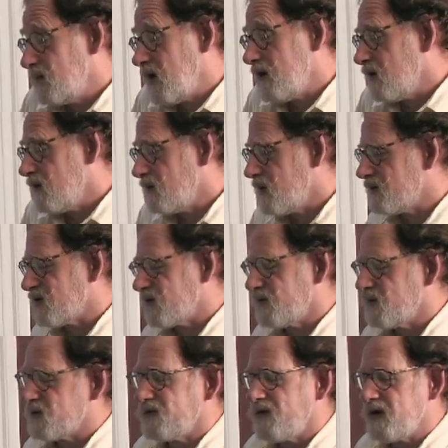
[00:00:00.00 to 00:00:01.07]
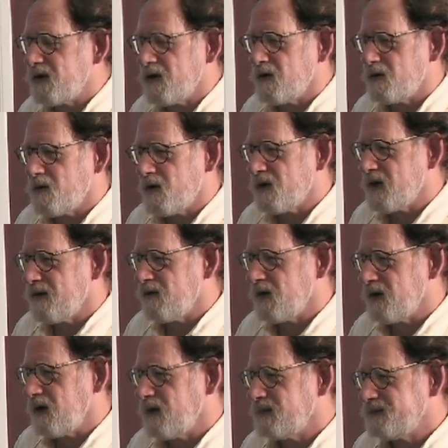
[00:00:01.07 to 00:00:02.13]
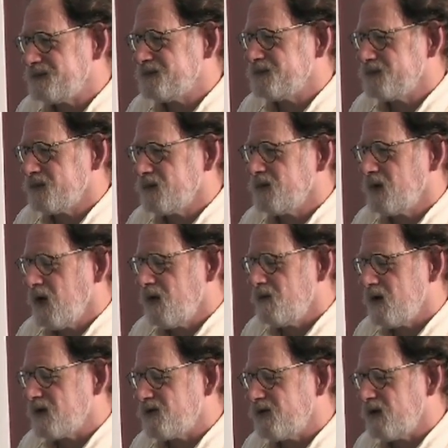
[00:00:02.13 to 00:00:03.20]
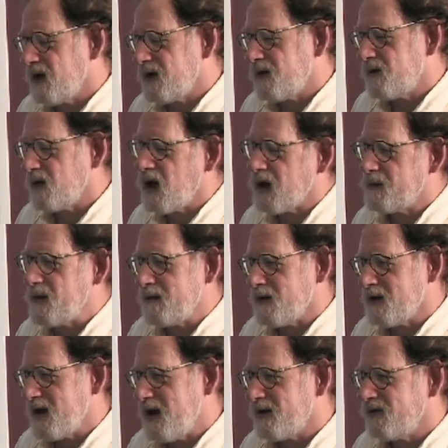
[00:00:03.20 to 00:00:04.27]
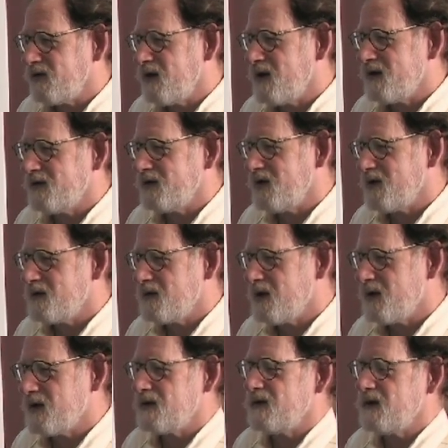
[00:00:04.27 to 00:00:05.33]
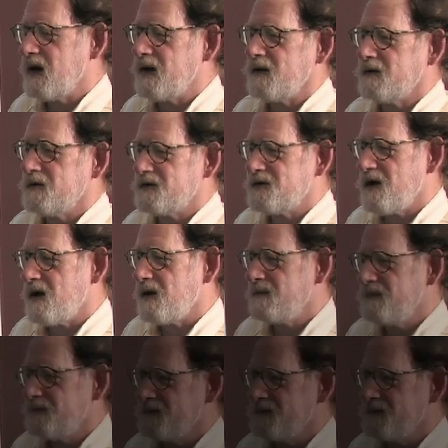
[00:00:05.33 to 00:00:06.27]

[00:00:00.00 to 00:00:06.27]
you know, it was fun to go to work every day, which I know a lot of people can't say. So I had a good time.